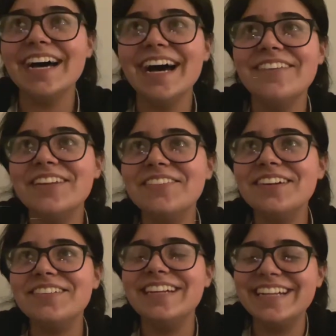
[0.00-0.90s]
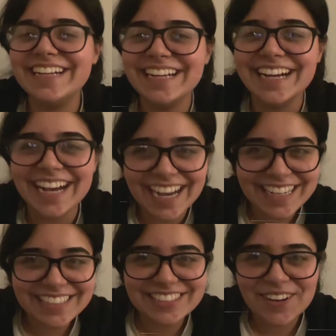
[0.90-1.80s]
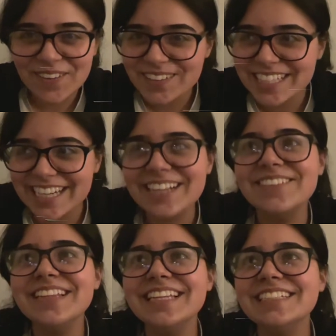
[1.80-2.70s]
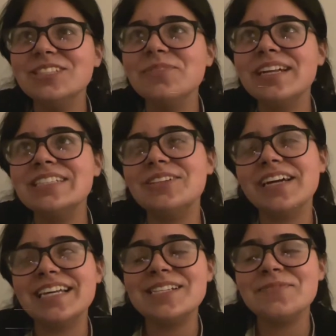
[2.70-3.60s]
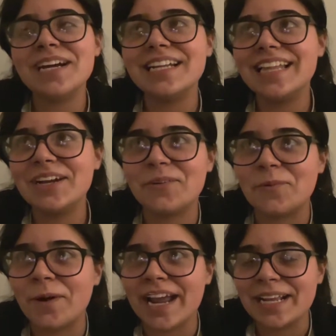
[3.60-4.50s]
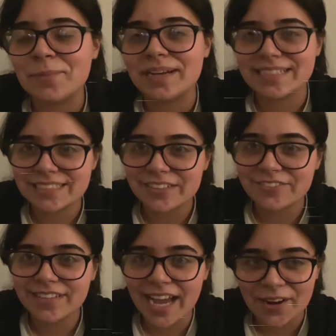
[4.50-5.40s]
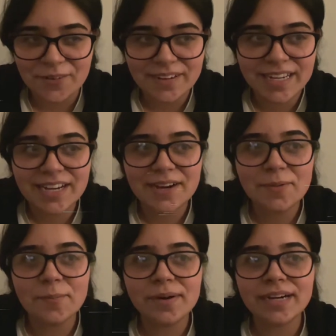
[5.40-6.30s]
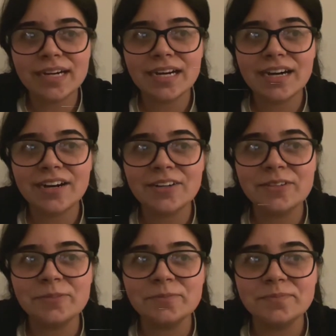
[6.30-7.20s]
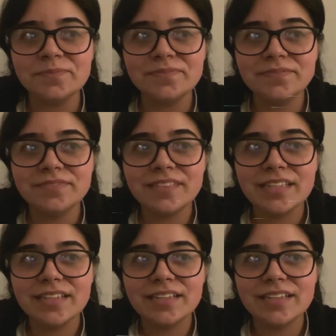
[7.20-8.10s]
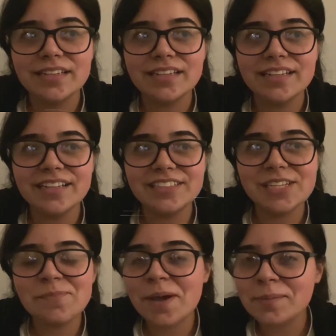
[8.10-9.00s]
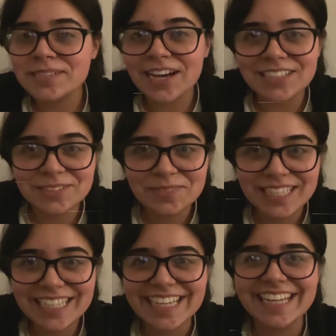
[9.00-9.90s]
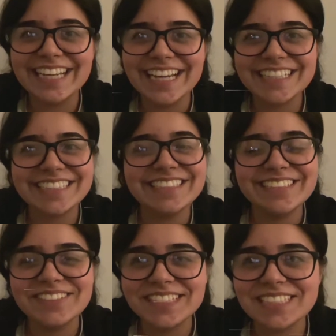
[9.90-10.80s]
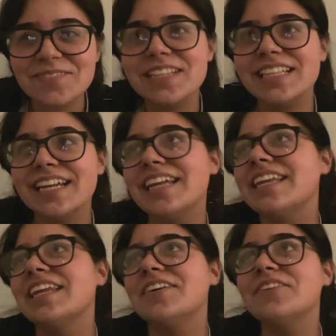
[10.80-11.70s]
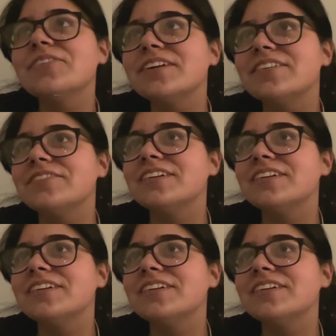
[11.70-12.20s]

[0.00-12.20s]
I've never even told anyone this, to be honest, so I guess I'm kind of like ratting myself out. But um, she pep talked me into doing something that I never would have